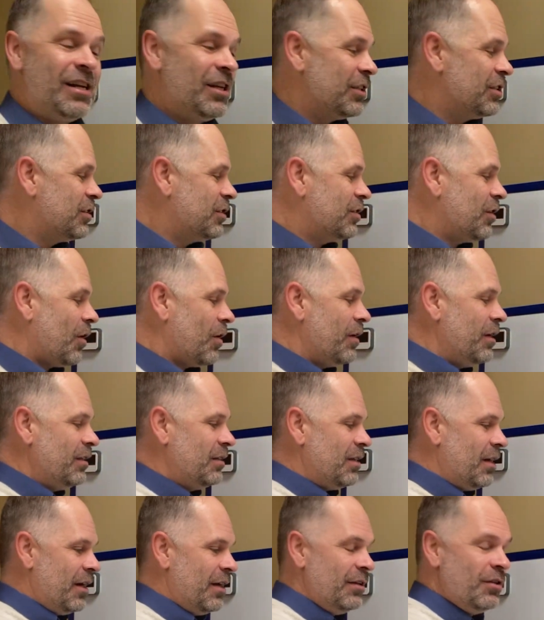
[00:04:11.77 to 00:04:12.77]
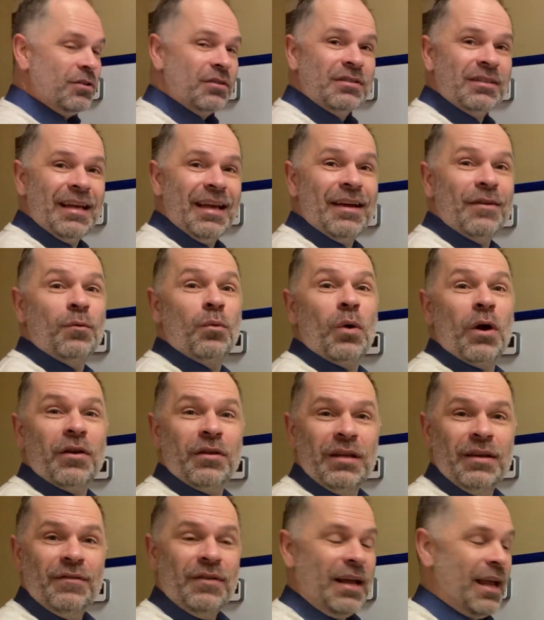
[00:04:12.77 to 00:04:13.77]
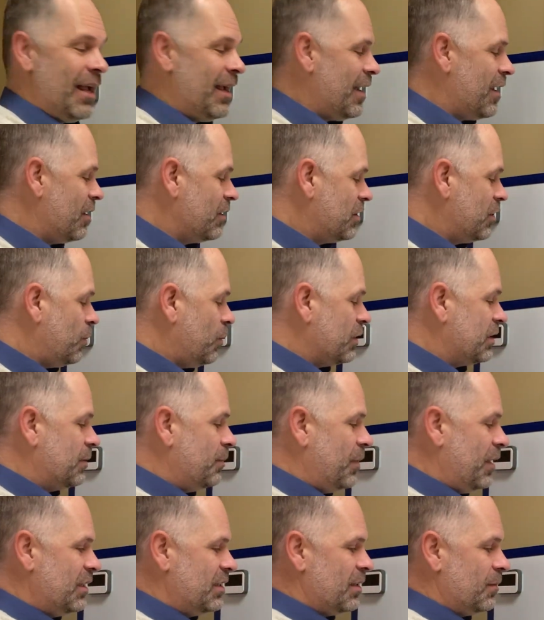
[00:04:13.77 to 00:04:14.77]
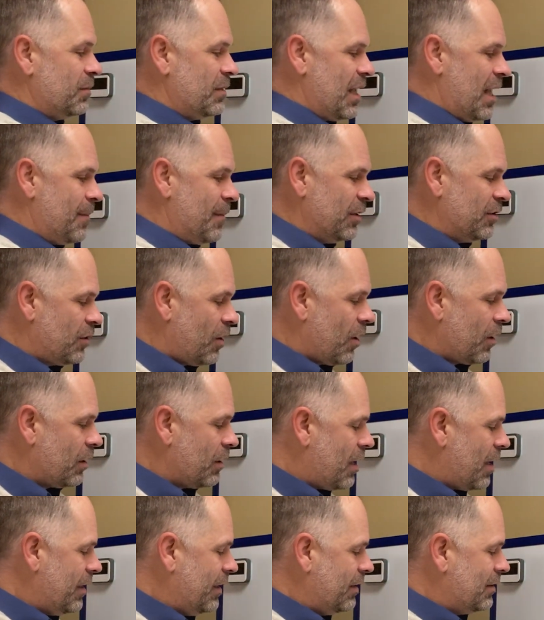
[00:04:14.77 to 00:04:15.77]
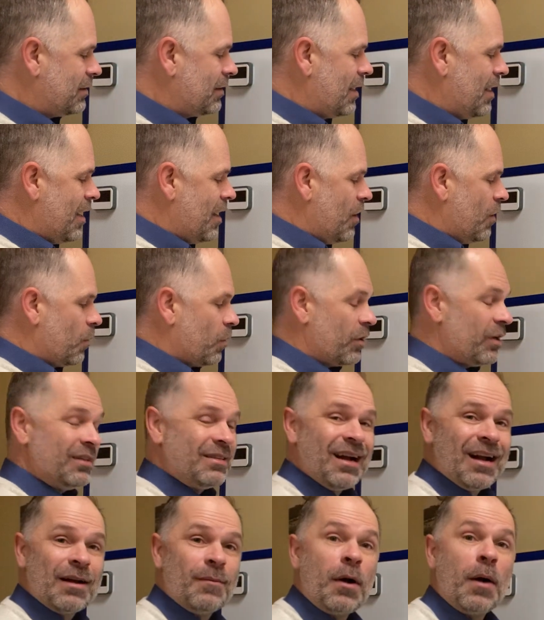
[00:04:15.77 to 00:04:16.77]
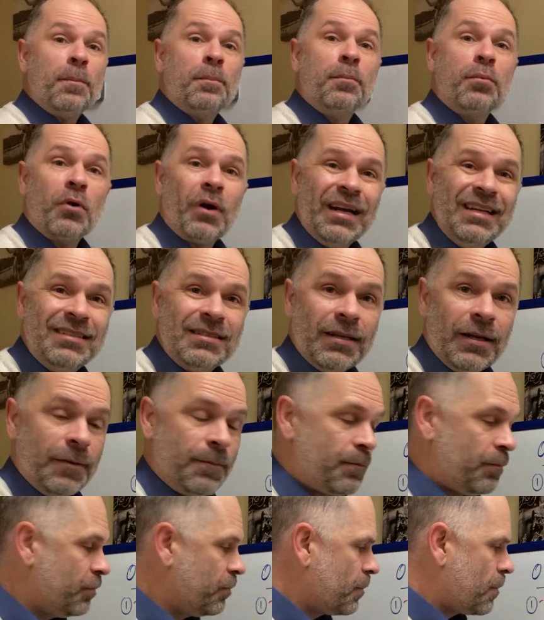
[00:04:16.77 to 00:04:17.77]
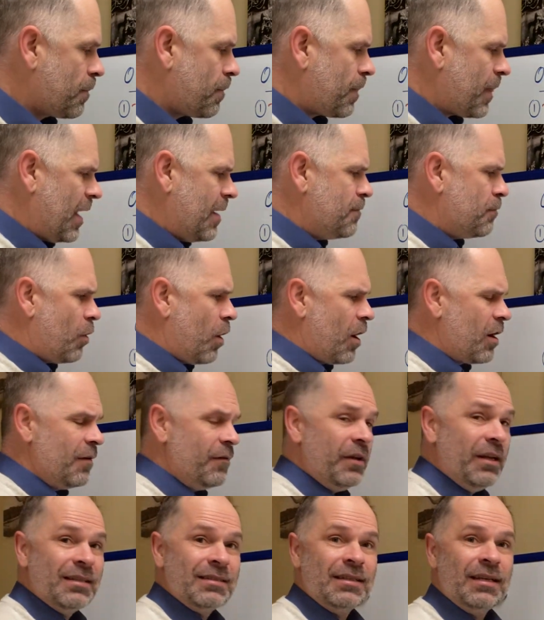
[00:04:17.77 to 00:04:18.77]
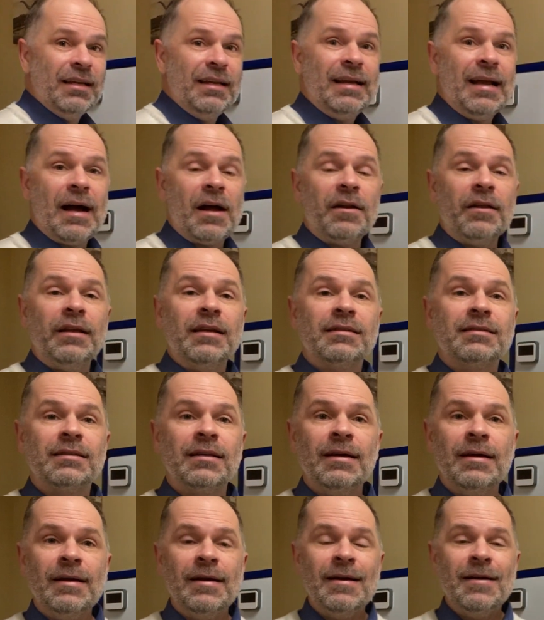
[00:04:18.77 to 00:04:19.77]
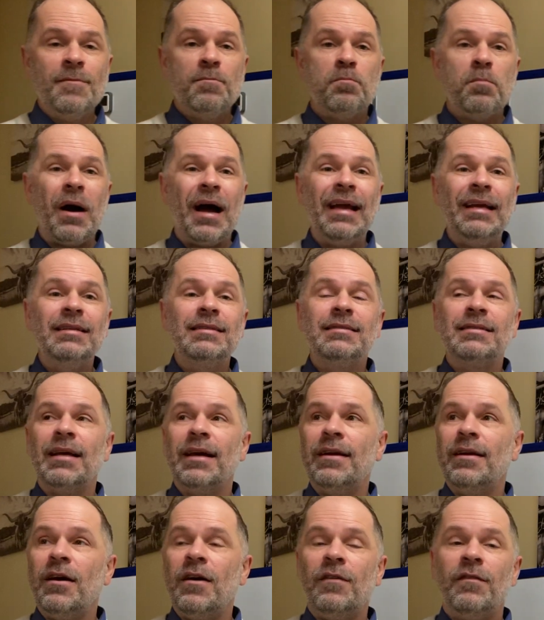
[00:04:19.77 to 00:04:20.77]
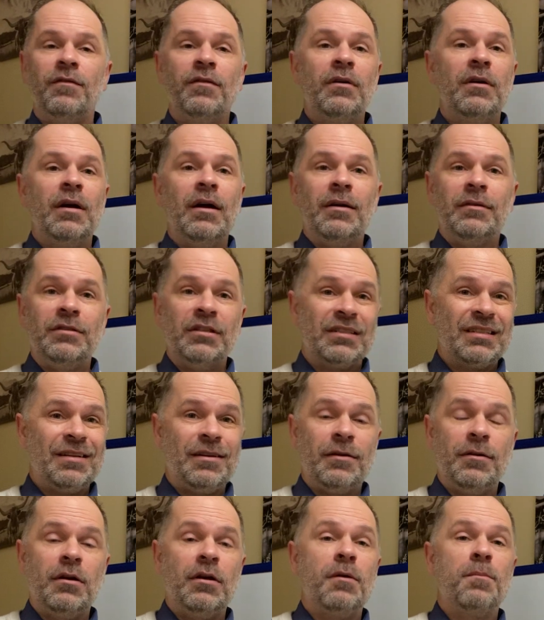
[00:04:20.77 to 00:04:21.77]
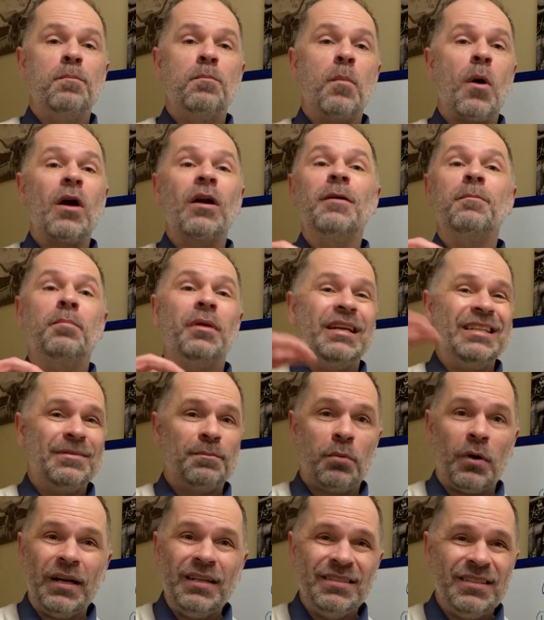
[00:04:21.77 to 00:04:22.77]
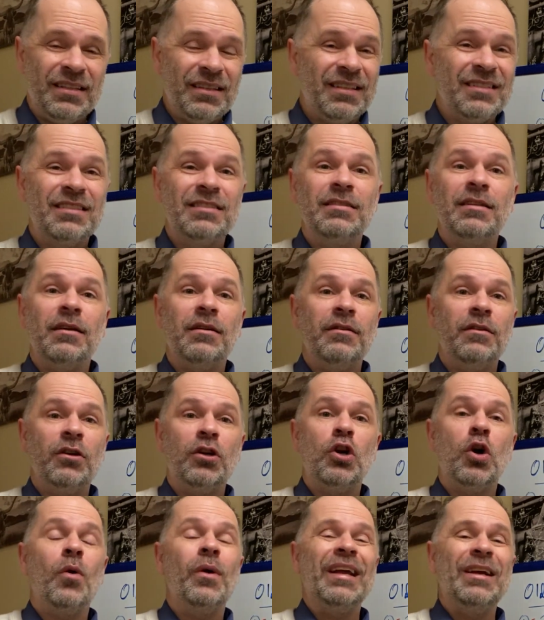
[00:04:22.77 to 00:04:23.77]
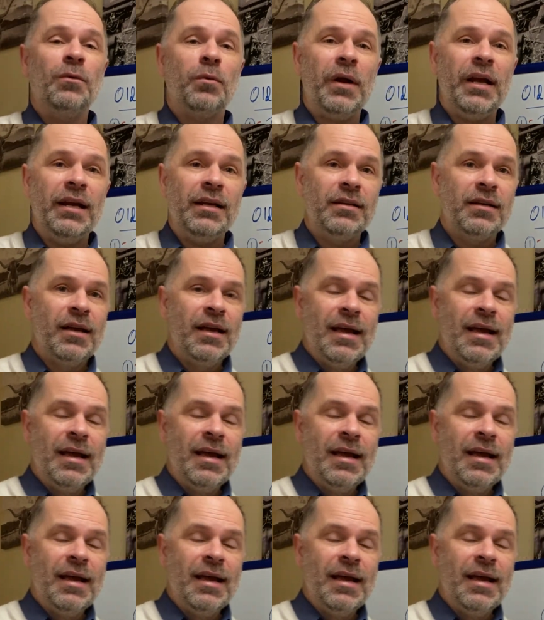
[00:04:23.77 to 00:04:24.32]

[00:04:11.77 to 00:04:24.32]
Starting to understand where they even hang out, so we'll spend some time on target audience. We're going to talk about pricing. And part of it is getting out of this mindset of just marketplace pricing. This is the going rate.